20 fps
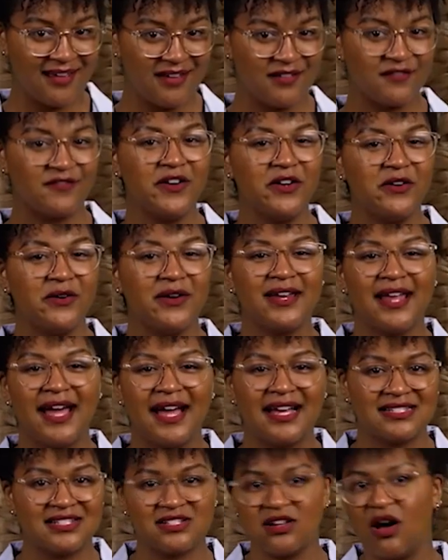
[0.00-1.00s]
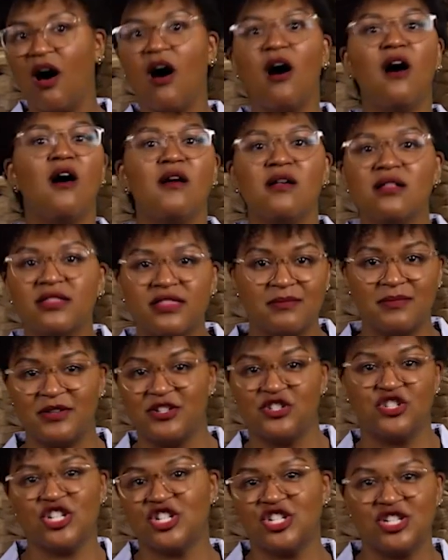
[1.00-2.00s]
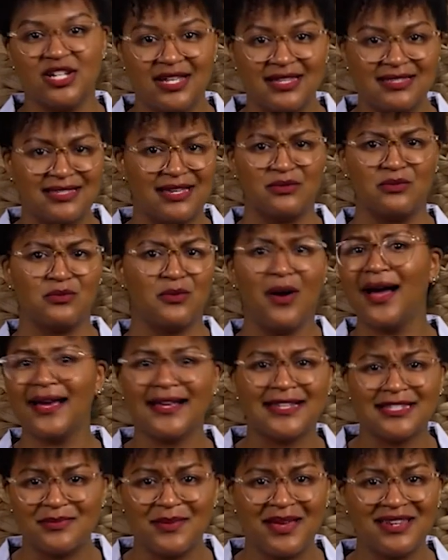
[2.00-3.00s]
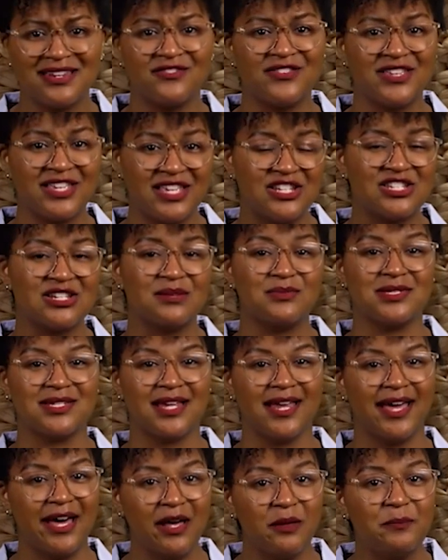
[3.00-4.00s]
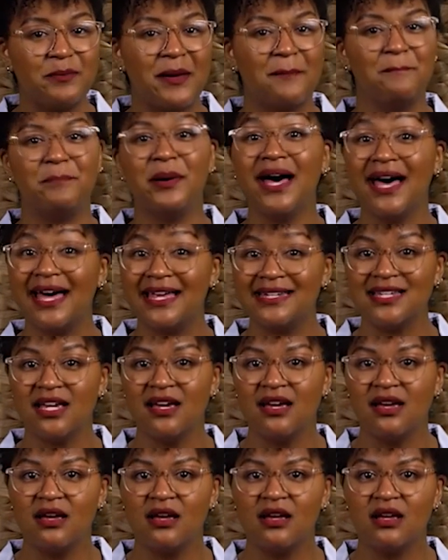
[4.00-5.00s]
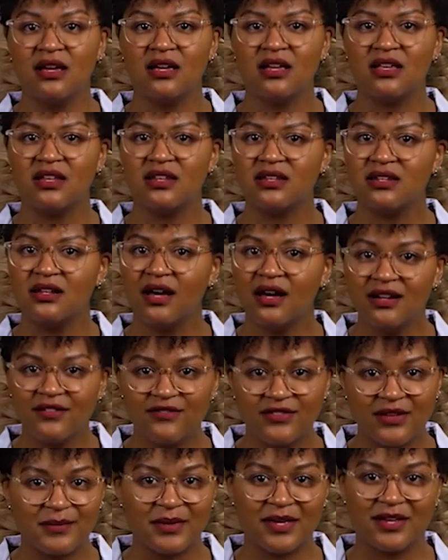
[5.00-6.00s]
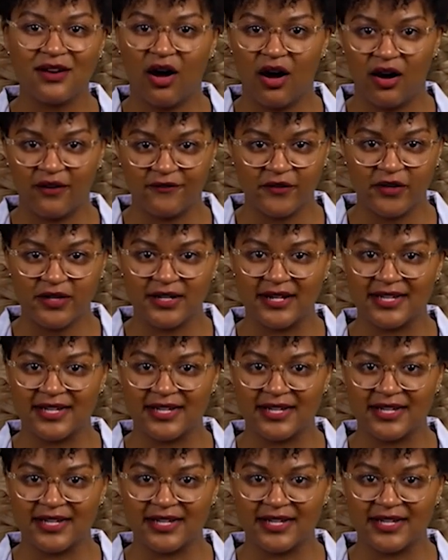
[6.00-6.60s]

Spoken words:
Pharaoh had asked all the magicians and wise men of Egypt to help him, but none of them could offer an